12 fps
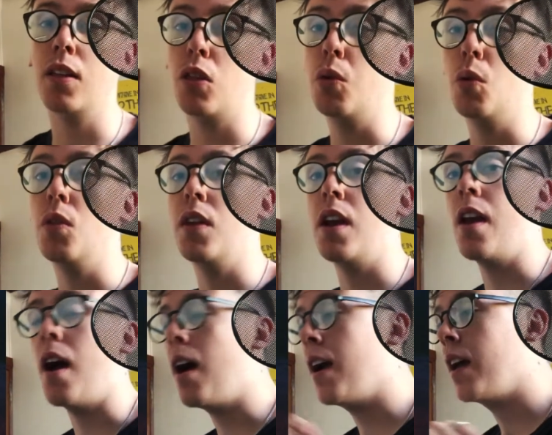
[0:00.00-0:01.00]
Through the
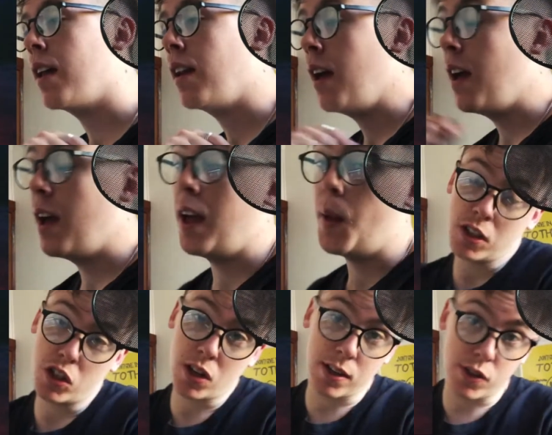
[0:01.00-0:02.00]
Night.
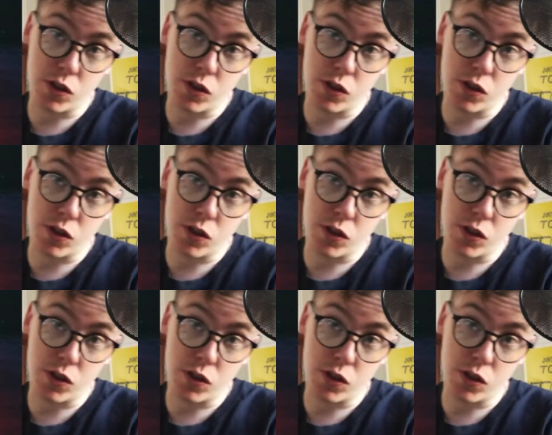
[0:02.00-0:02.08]
Just